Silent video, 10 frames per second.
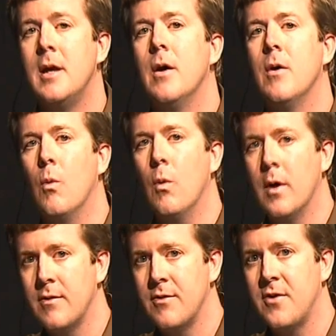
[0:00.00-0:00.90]
One
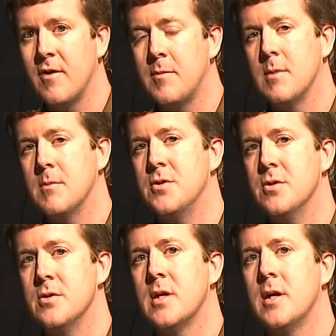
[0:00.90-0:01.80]
of the
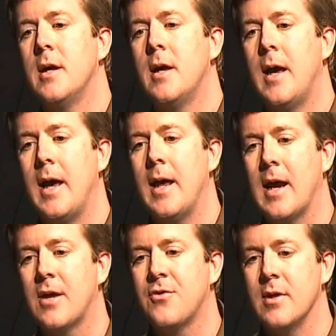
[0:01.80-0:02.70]
self-publishers had
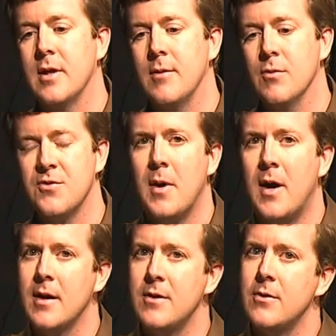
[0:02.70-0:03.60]
actually
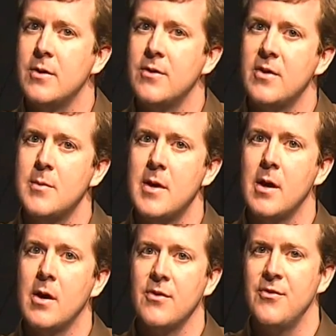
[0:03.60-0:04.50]
responded to his
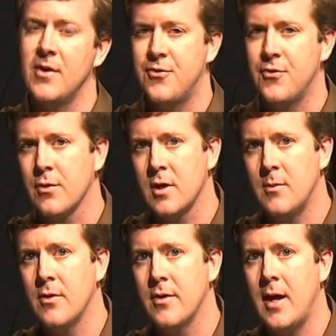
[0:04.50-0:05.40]
emails and said, sure, come
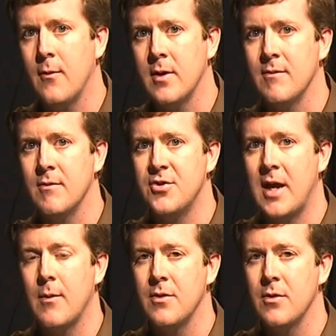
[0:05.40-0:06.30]
on down, we'd love to
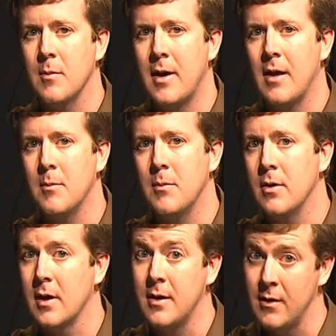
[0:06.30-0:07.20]
chat with you about the
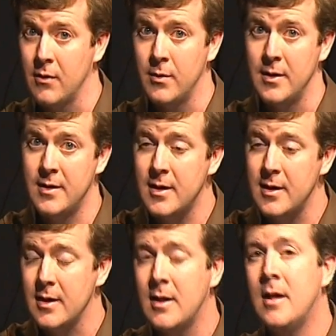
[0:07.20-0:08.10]
book. Another one
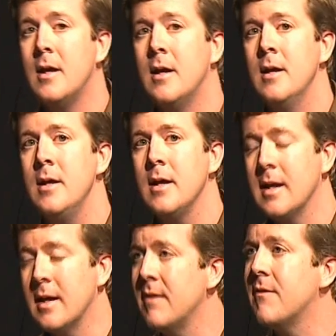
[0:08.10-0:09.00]
didn't,
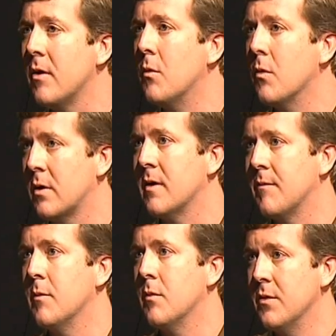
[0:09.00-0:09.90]
and he felt more
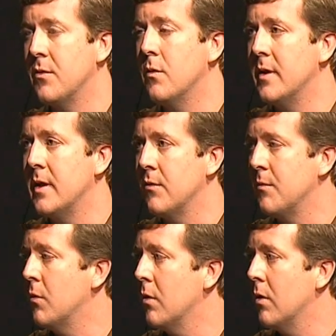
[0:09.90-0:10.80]
comfortable with the one that was
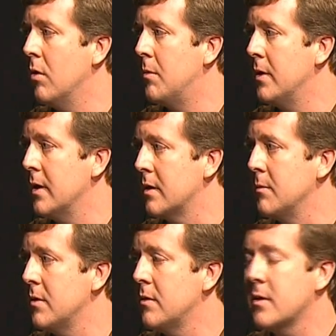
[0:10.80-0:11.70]
more open and
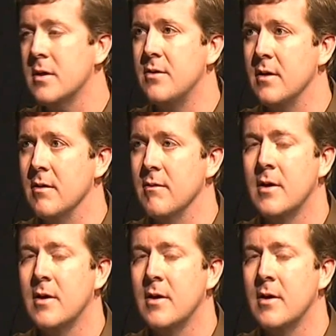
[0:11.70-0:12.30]
communicative.